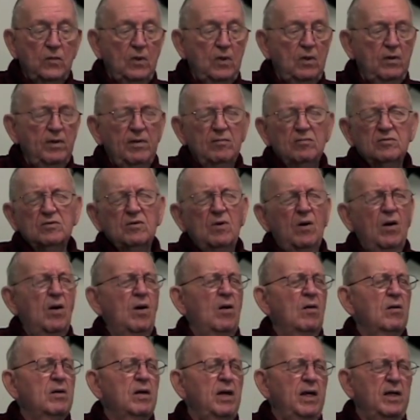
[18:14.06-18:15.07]
there was
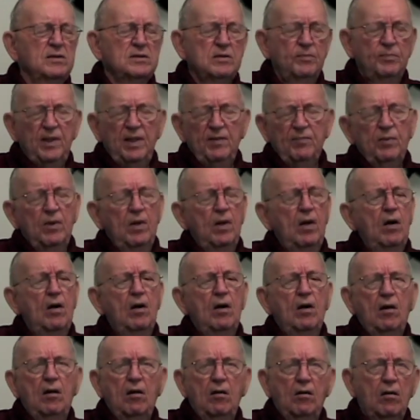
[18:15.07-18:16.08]
all kinds of people,
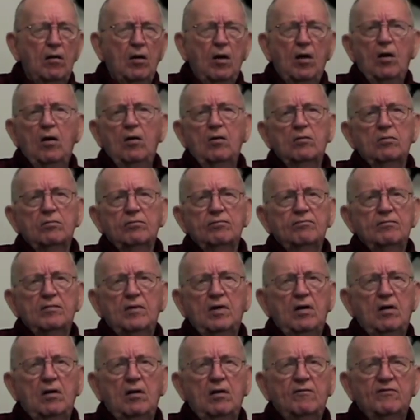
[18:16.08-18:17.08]
all
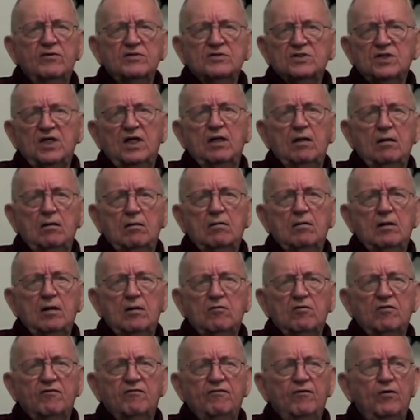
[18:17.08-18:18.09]
of a sudden. There
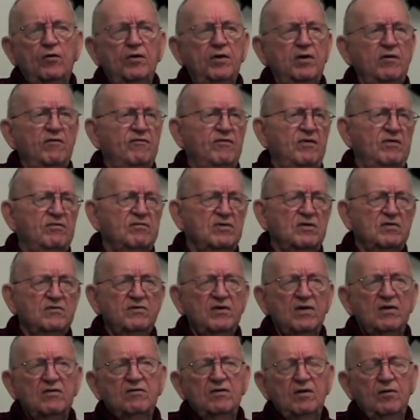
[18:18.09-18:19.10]
was 40, 50,
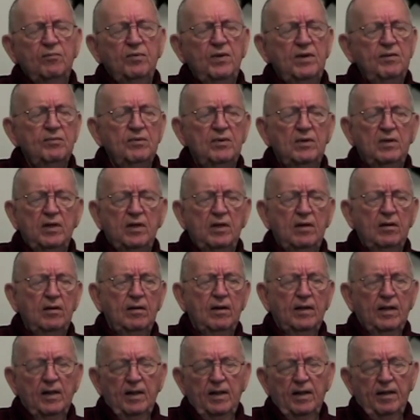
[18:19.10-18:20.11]
60 people there.
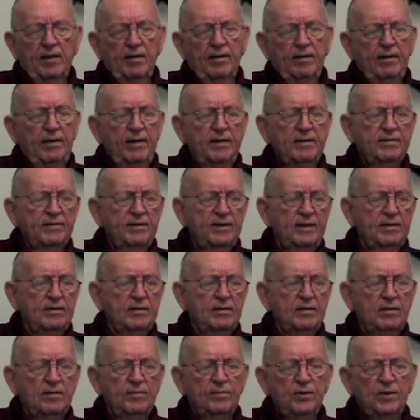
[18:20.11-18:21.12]
And I said to
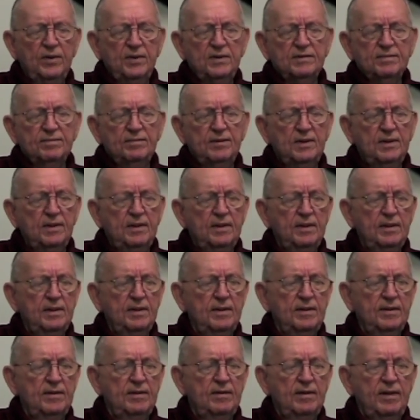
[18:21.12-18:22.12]
the policeman,
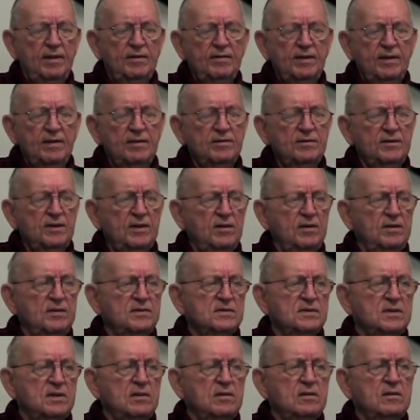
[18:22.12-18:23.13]
I think Jerry
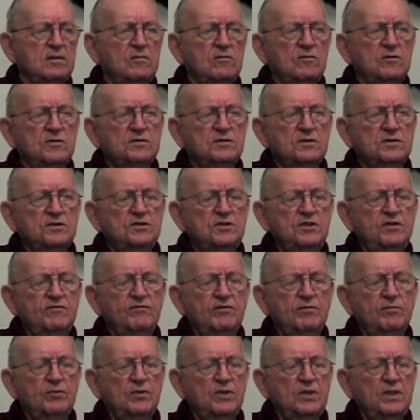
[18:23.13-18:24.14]
Sunken was the chief
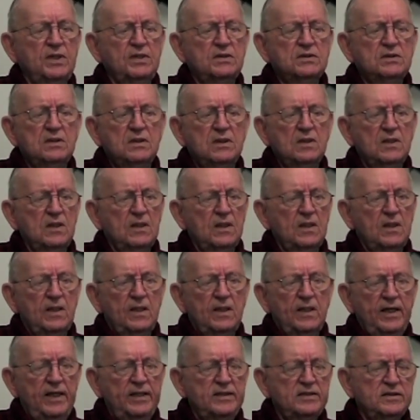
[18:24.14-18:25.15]
of police,
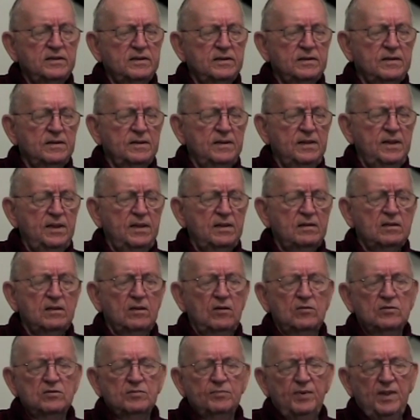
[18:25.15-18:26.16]
I said, get
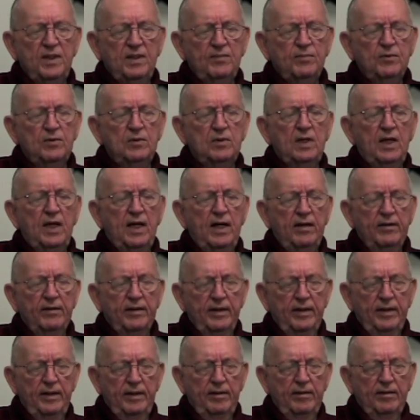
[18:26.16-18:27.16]
those people out
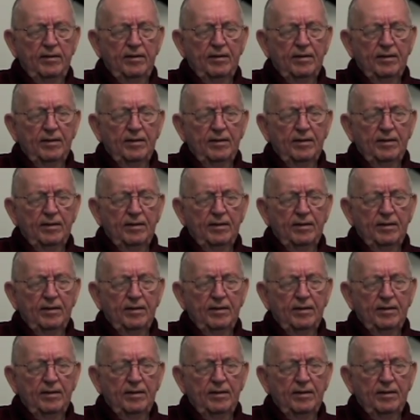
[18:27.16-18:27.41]
of here.